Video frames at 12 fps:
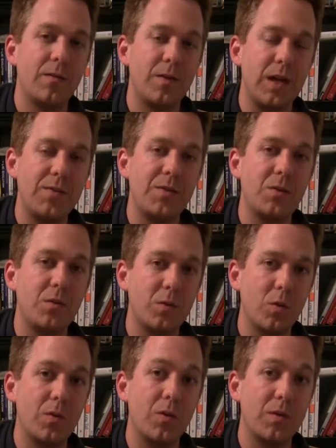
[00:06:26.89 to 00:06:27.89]
Five, 2,
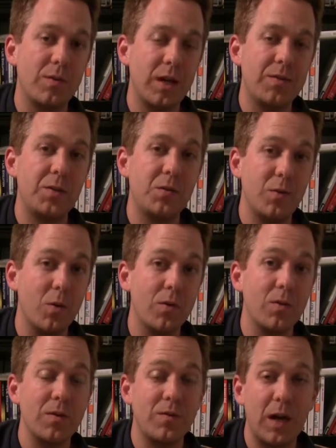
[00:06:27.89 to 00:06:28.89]
4, 3, 5, 2, 4,
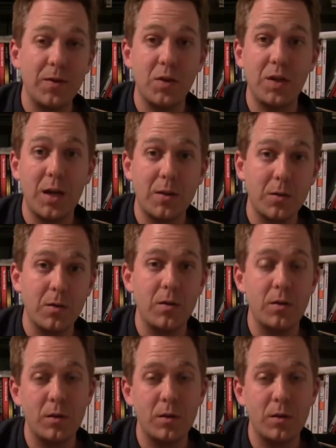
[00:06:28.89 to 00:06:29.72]
3, 5, 2 together,